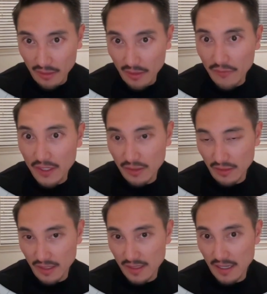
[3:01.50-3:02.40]
the official
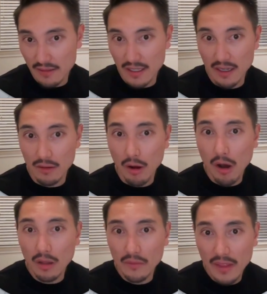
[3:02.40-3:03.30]
East Downtown.
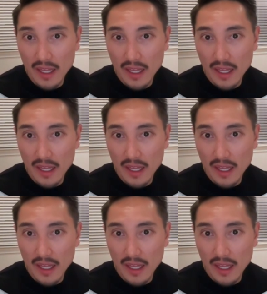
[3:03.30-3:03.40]
All of